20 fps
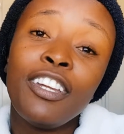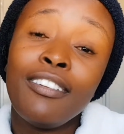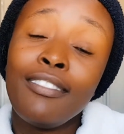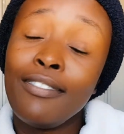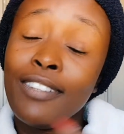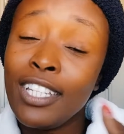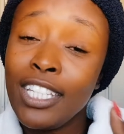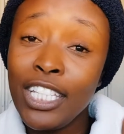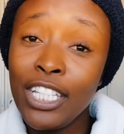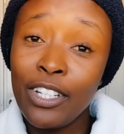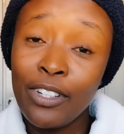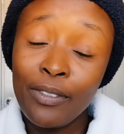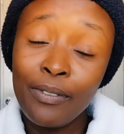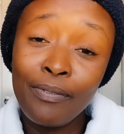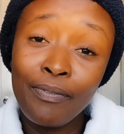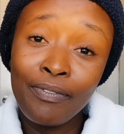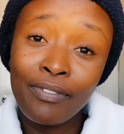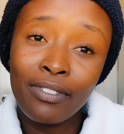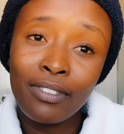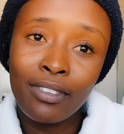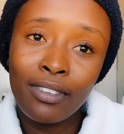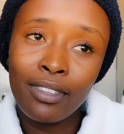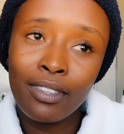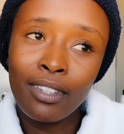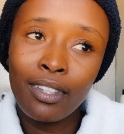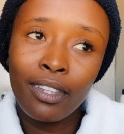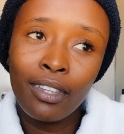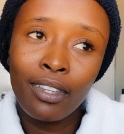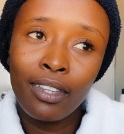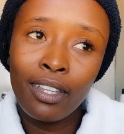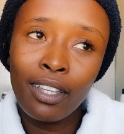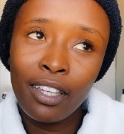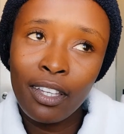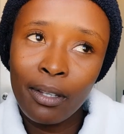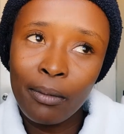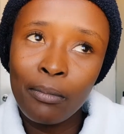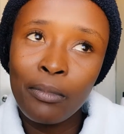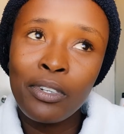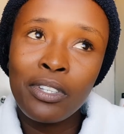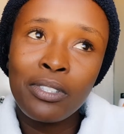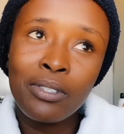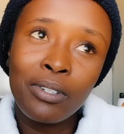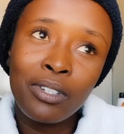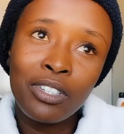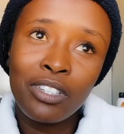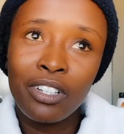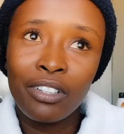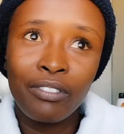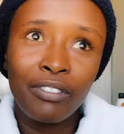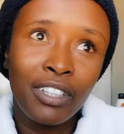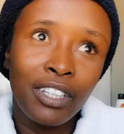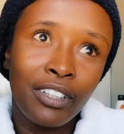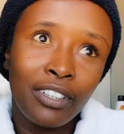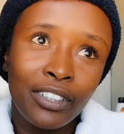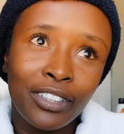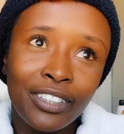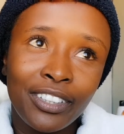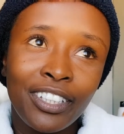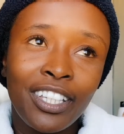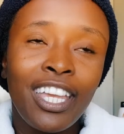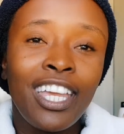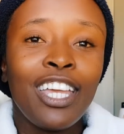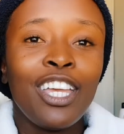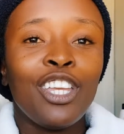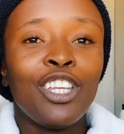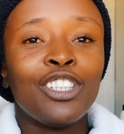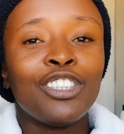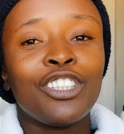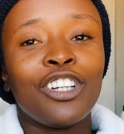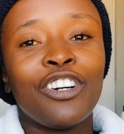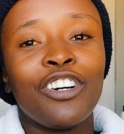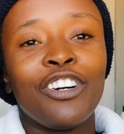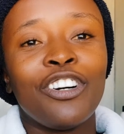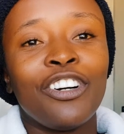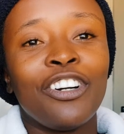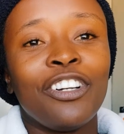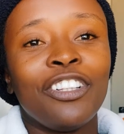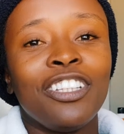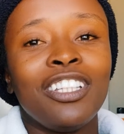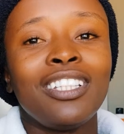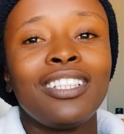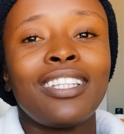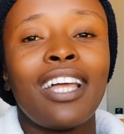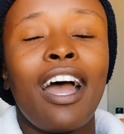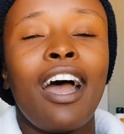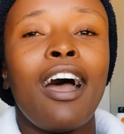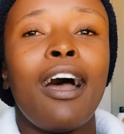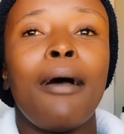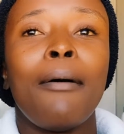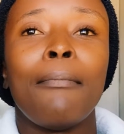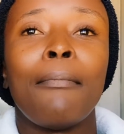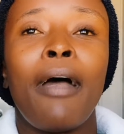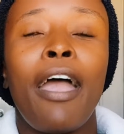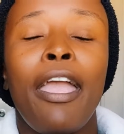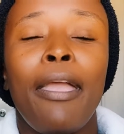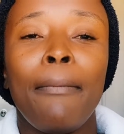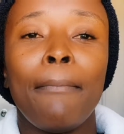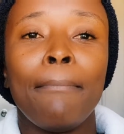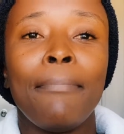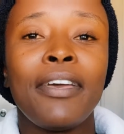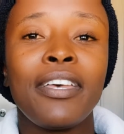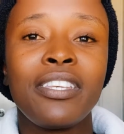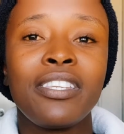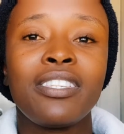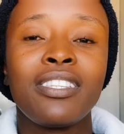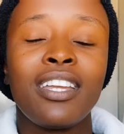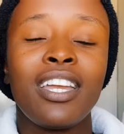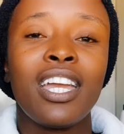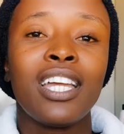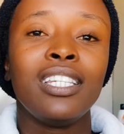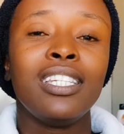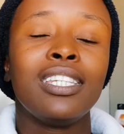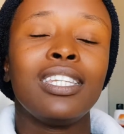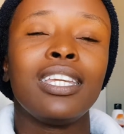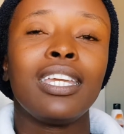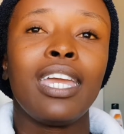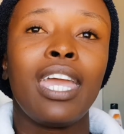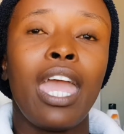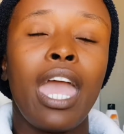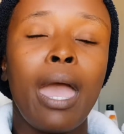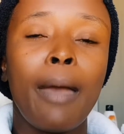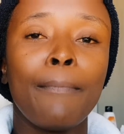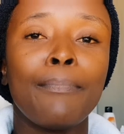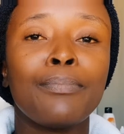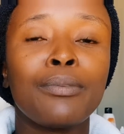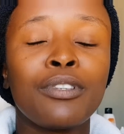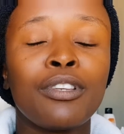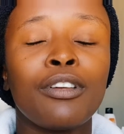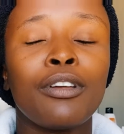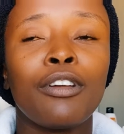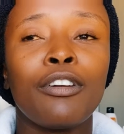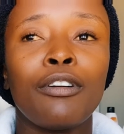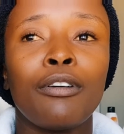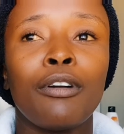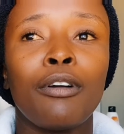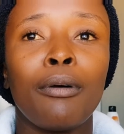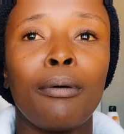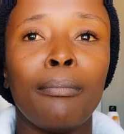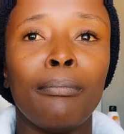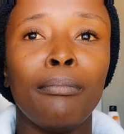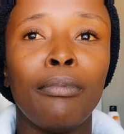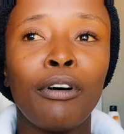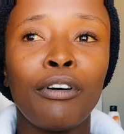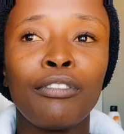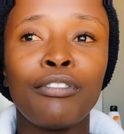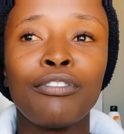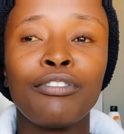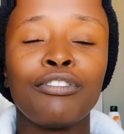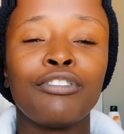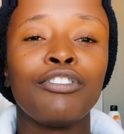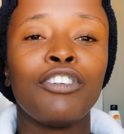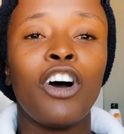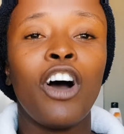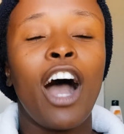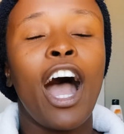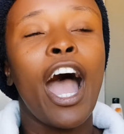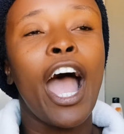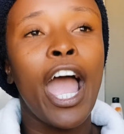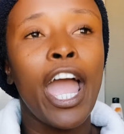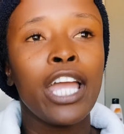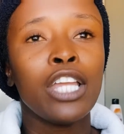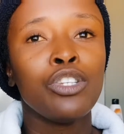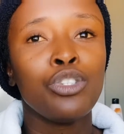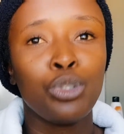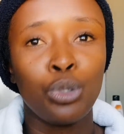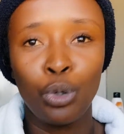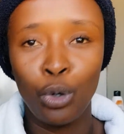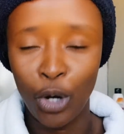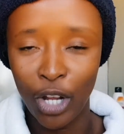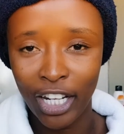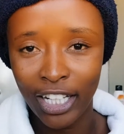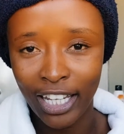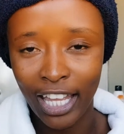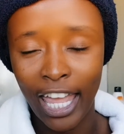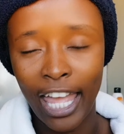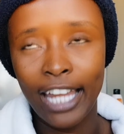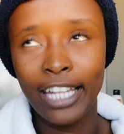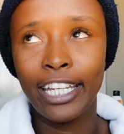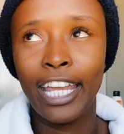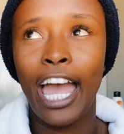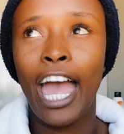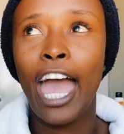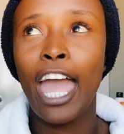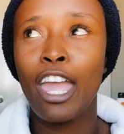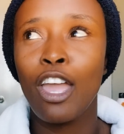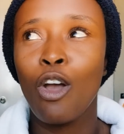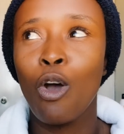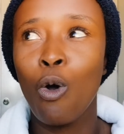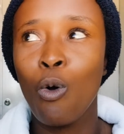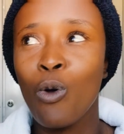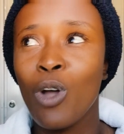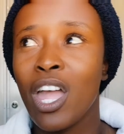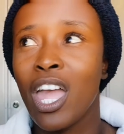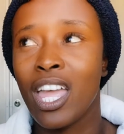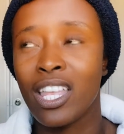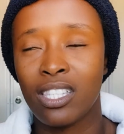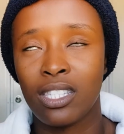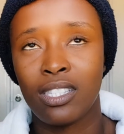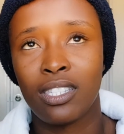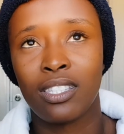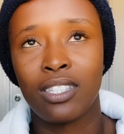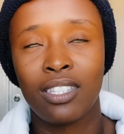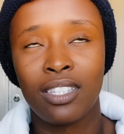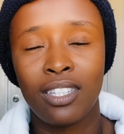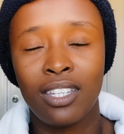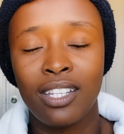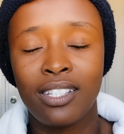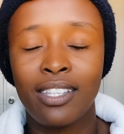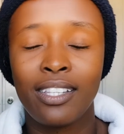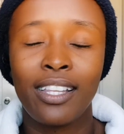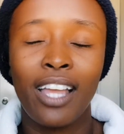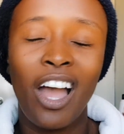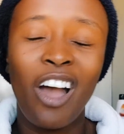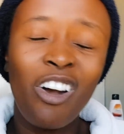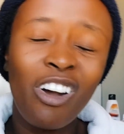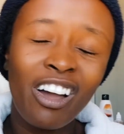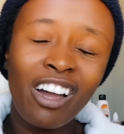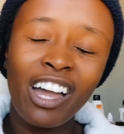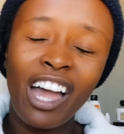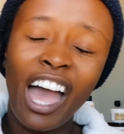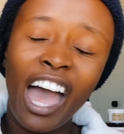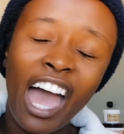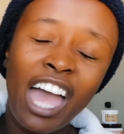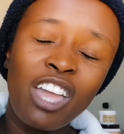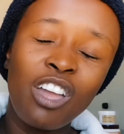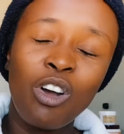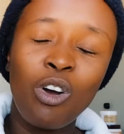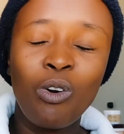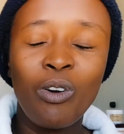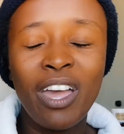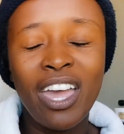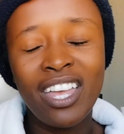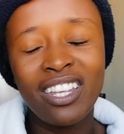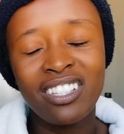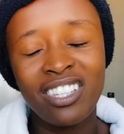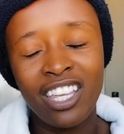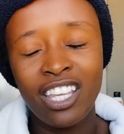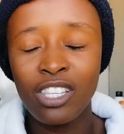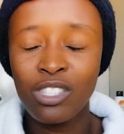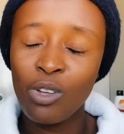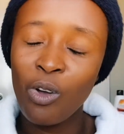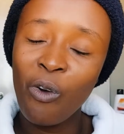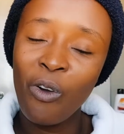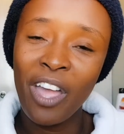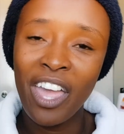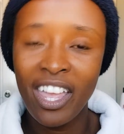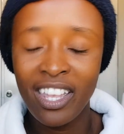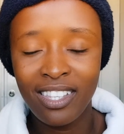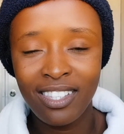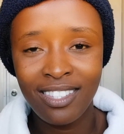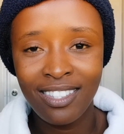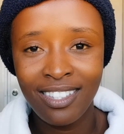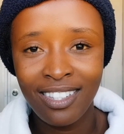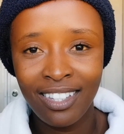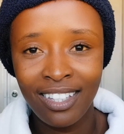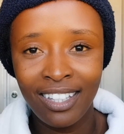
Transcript: video. I'm always doing short videos. So these are my best editing apps, both for Android and iOS. Is it out? iOS, SOS.